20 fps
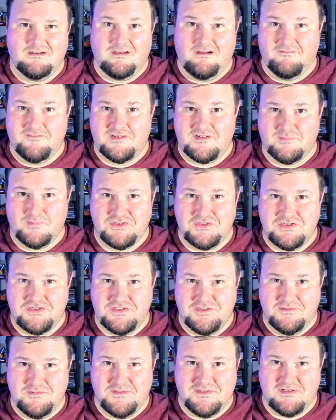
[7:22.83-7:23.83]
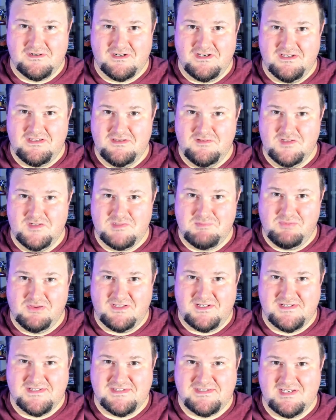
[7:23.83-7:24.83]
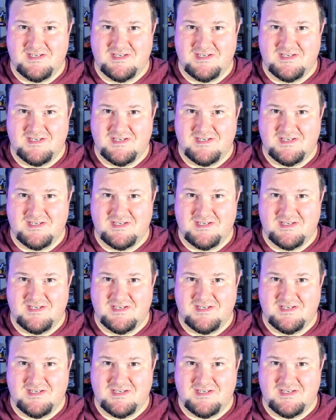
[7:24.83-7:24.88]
Comfortable shoes are a huge plus.